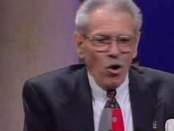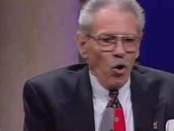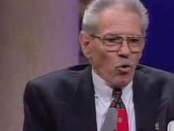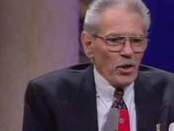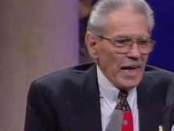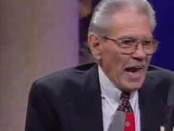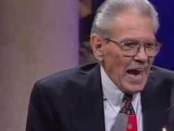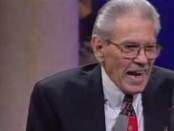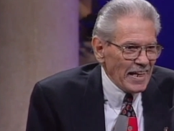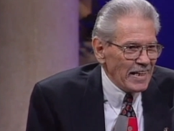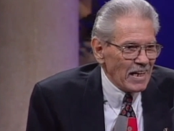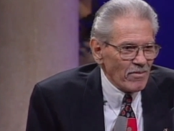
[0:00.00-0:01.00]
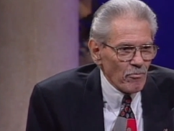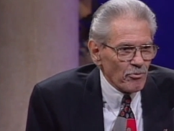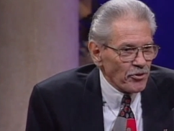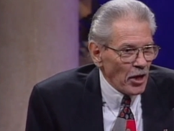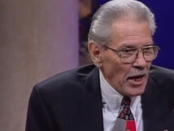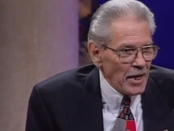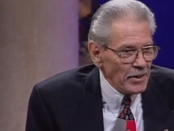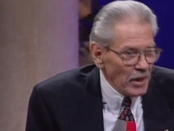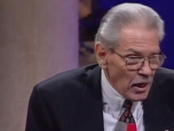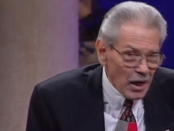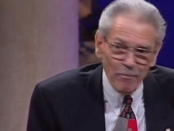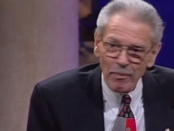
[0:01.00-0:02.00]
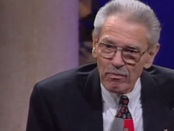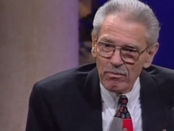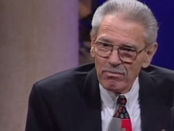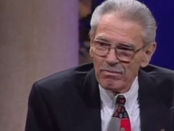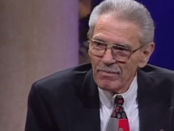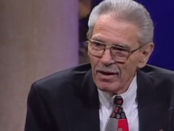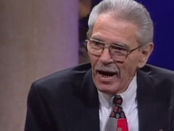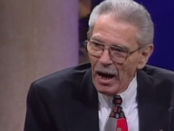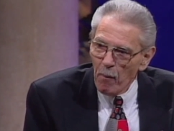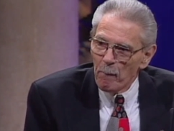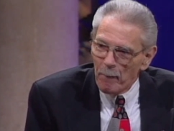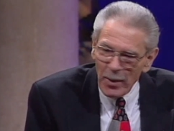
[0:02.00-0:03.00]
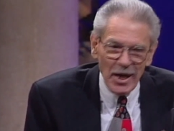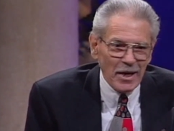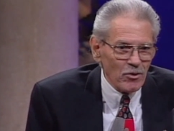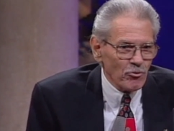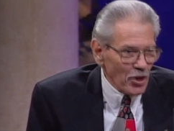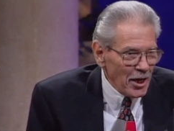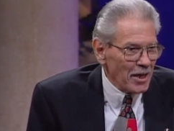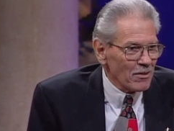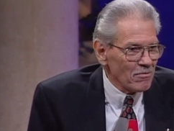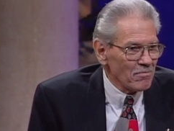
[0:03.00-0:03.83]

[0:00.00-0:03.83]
only 80 of them signed up. How bad is that?